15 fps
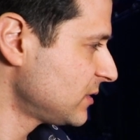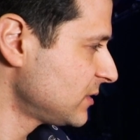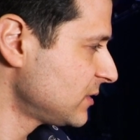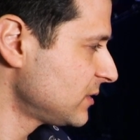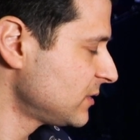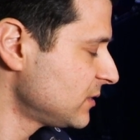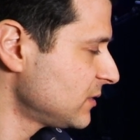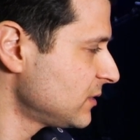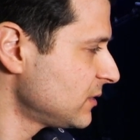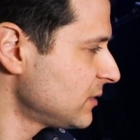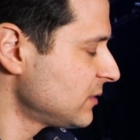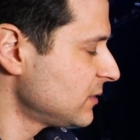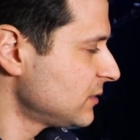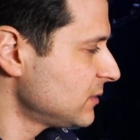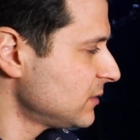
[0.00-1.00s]

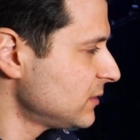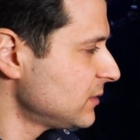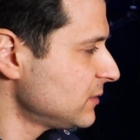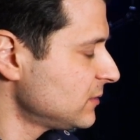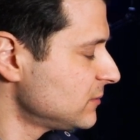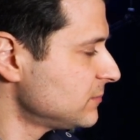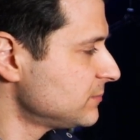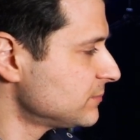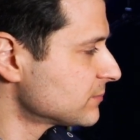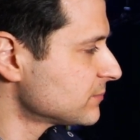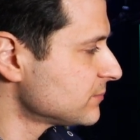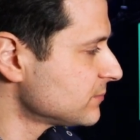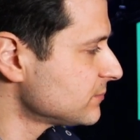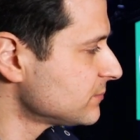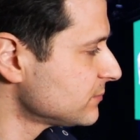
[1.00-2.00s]

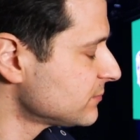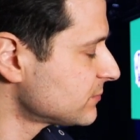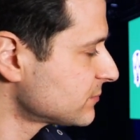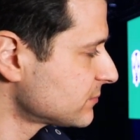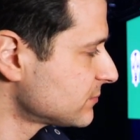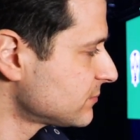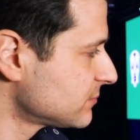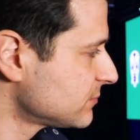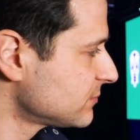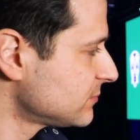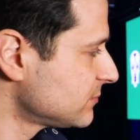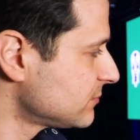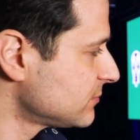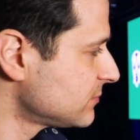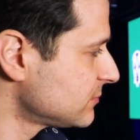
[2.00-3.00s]

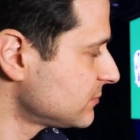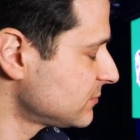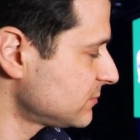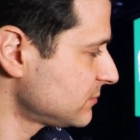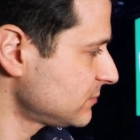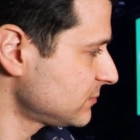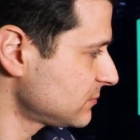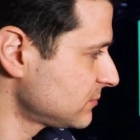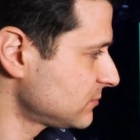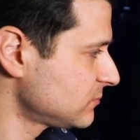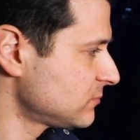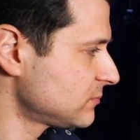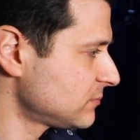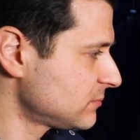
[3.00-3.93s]
(silent)